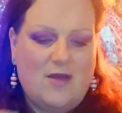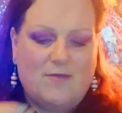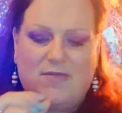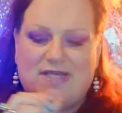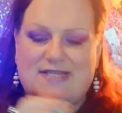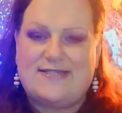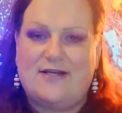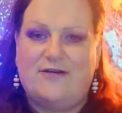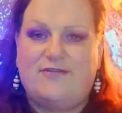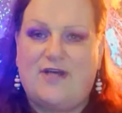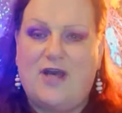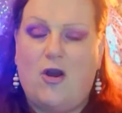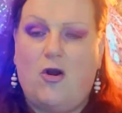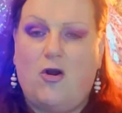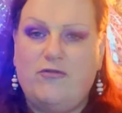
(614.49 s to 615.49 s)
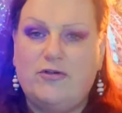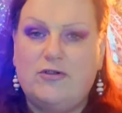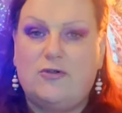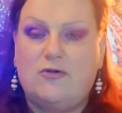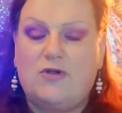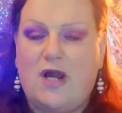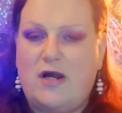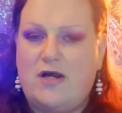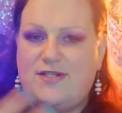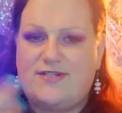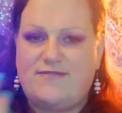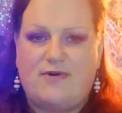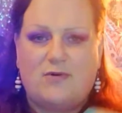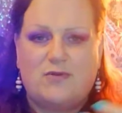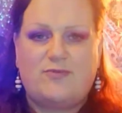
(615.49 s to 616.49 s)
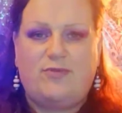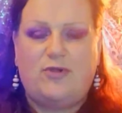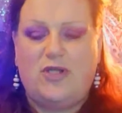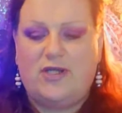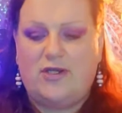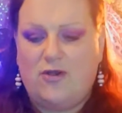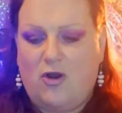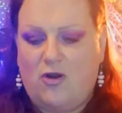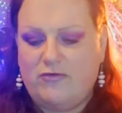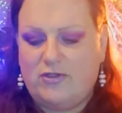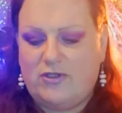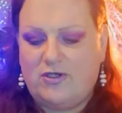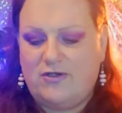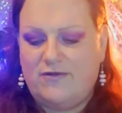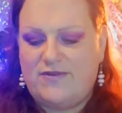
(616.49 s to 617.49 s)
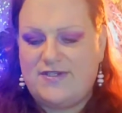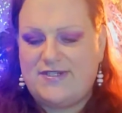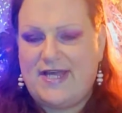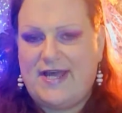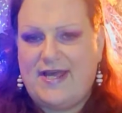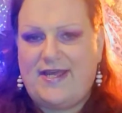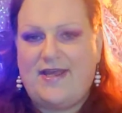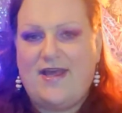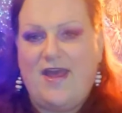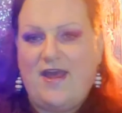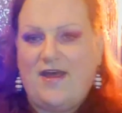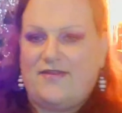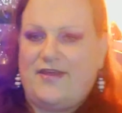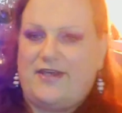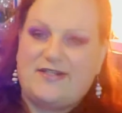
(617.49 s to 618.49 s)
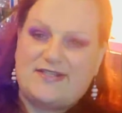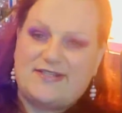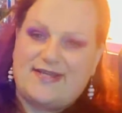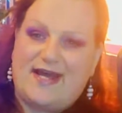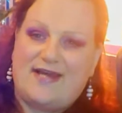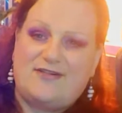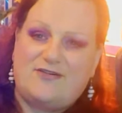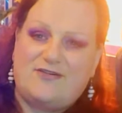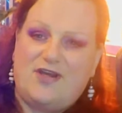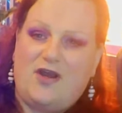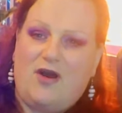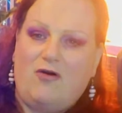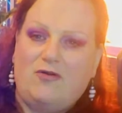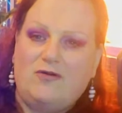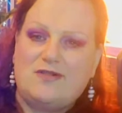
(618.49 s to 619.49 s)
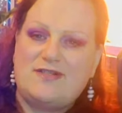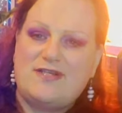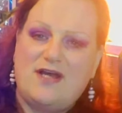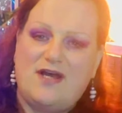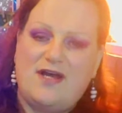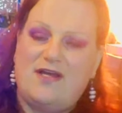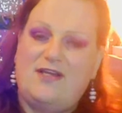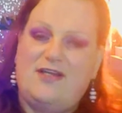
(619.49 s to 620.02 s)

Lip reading: My self-care oracle cards, if I was pulling an oracle of the day, they could stand on the altar.